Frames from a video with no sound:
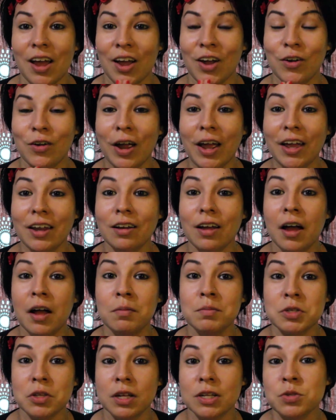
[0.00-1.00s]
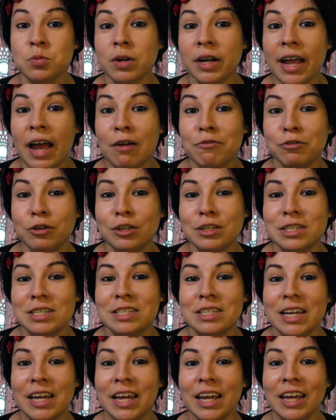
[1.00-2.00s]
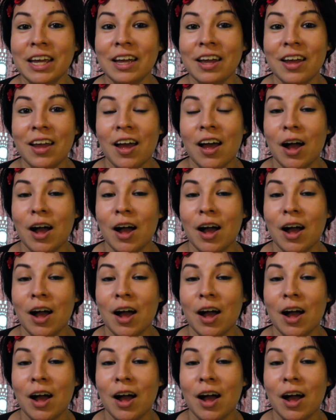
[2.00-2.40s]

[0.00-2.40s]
all right, um, so that's what I have for you today.